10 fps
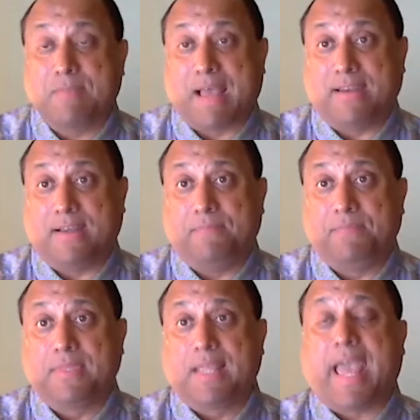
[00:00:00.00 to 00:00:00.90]
manner
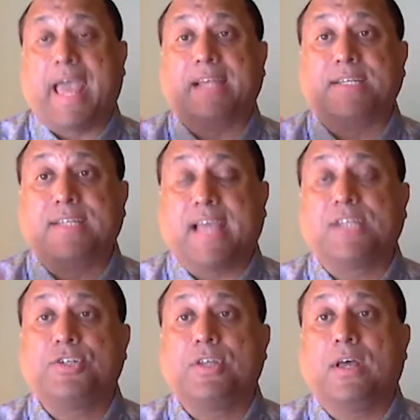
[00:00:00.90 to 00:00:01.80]
and
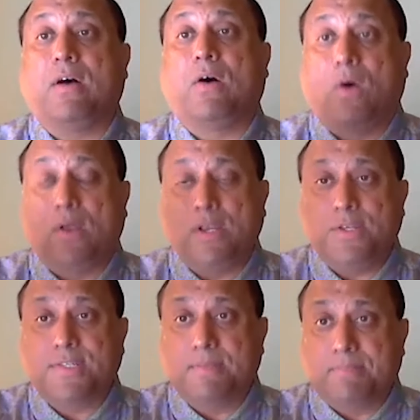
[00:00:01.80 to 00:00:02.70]
get all your
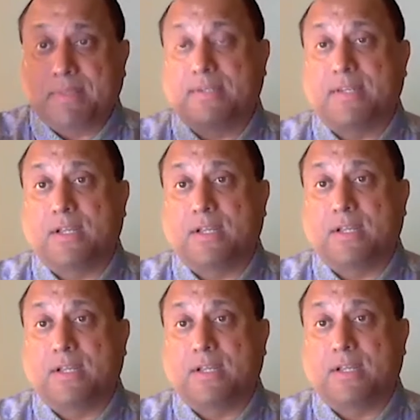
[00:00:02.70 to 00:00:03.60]
sympathetic
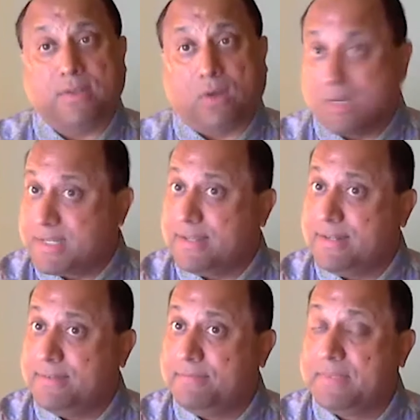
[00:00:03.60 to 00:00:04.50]
tone
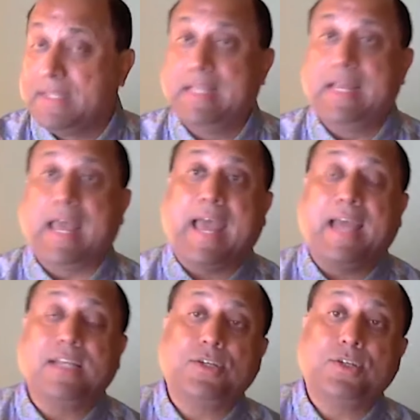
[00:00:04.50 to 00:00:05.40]
altered
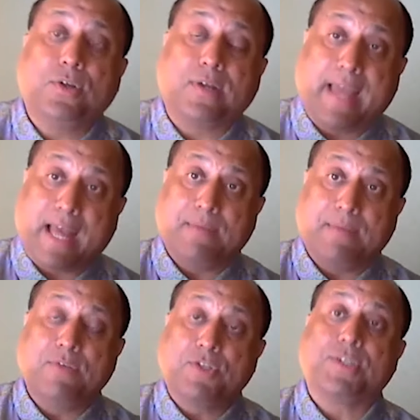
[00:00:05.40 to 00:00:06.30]
and your GABA,
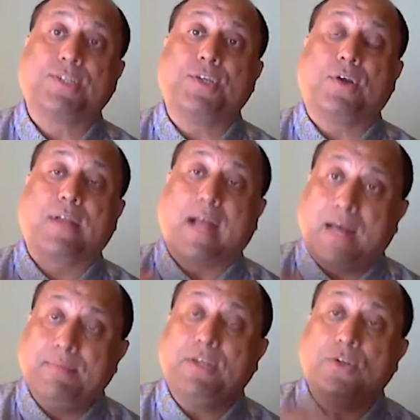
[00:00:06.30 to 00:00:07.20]
which is your
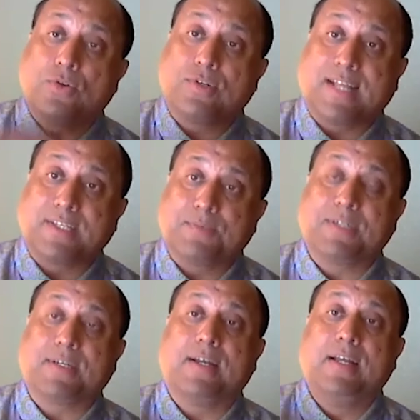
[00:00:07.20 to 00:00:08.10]
calming
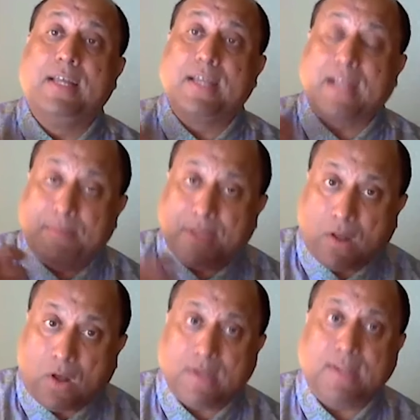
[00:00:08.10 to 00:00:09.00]
neurotransmitter, coming
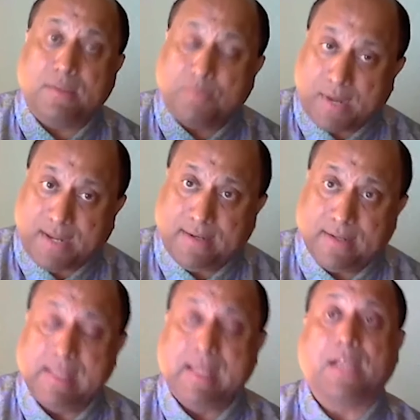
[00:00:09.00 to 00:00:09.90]
on in the brain
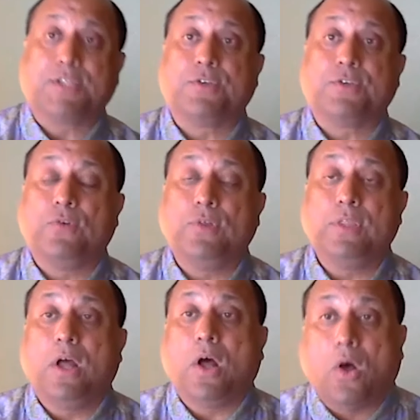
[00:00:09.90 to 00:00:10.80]
and so forth
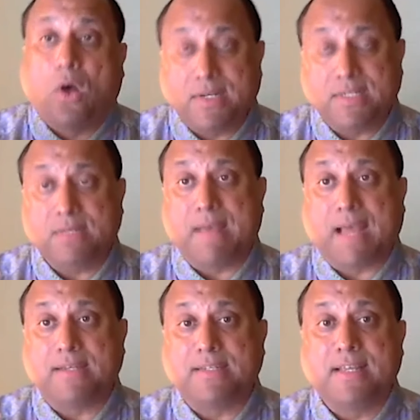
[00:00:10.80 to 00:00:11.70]
on
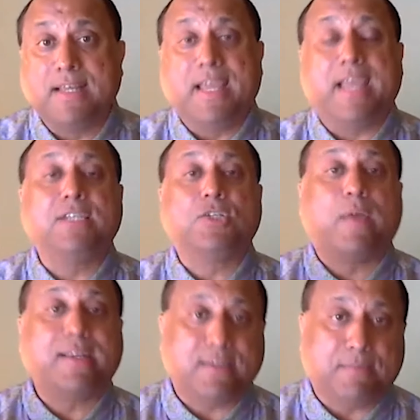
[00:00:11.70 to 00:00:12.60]
demand in
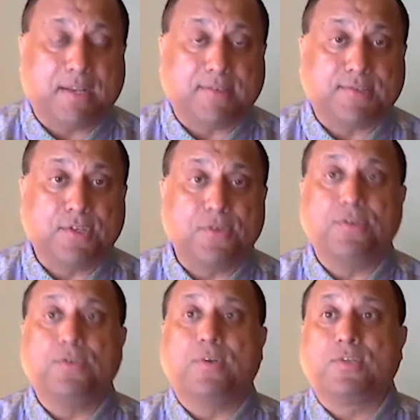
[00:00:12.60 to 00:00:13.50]
20 minutes. So you could
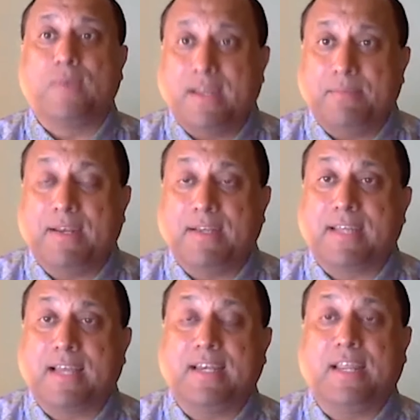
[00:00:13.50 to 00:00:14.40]
do a 20-minute and it